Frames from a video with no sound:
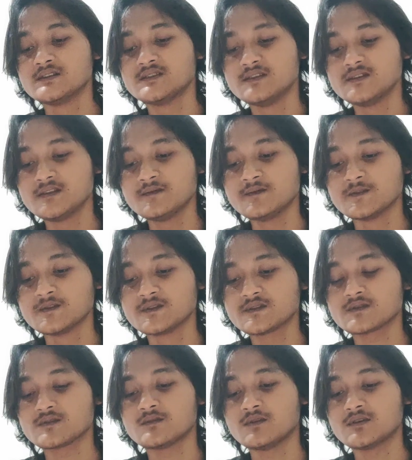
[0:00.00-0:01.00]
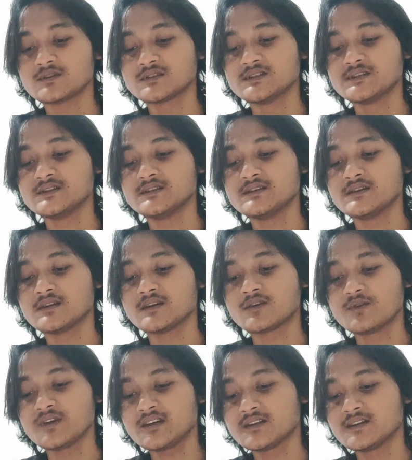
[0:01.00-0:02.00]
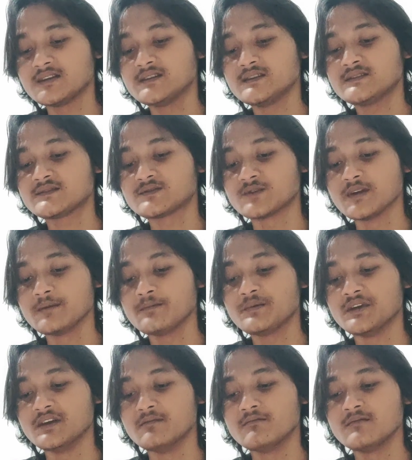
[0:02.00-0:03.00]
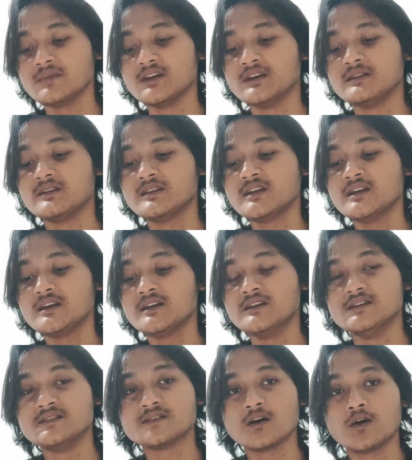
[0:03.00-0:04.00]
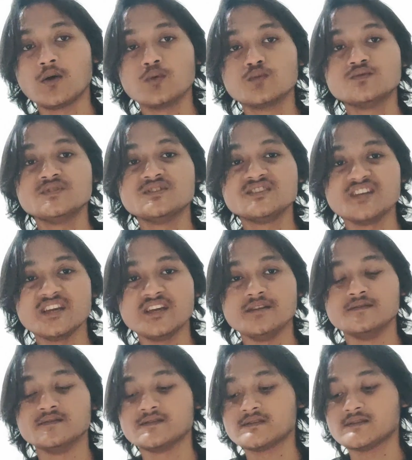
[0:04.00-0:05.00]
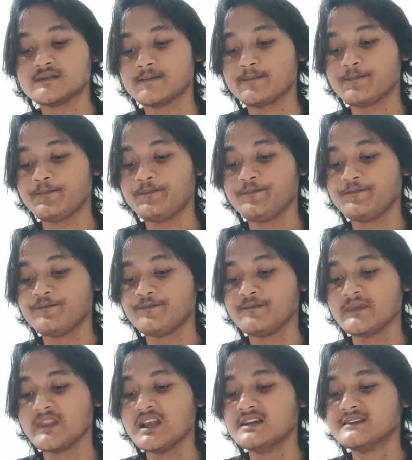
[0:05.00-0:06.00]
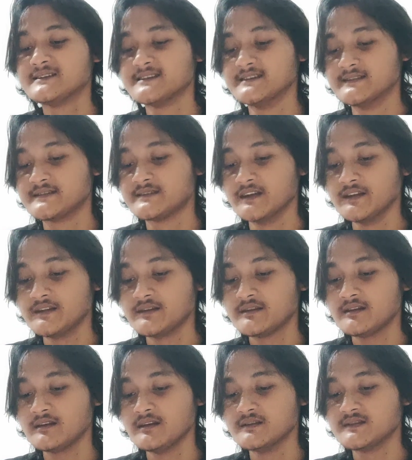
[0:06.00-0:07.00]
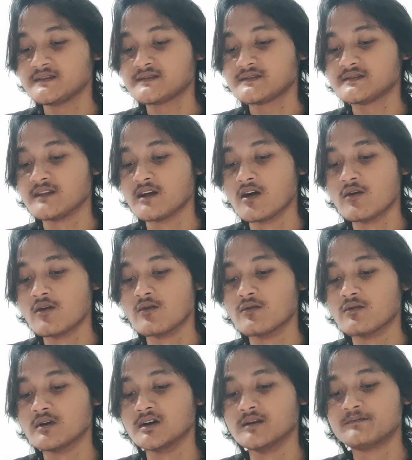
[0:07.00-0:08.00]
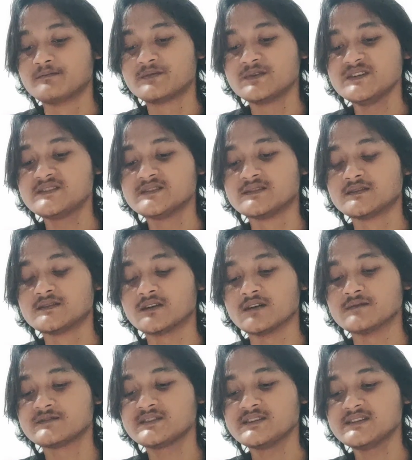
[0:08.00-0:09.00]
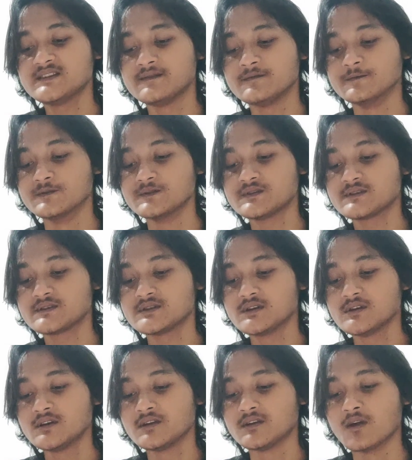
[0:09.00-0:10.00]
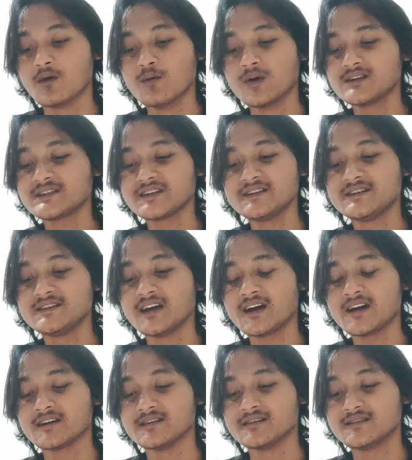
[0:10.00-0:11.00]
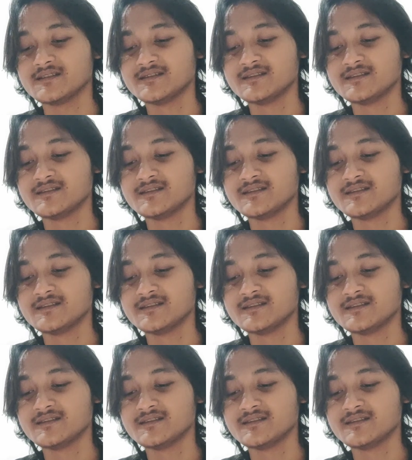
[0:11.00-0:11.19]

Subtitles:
Sisyphus quickly trapped him in his own chains. Since Death is now a prisoner of Sisyphus, no one can die.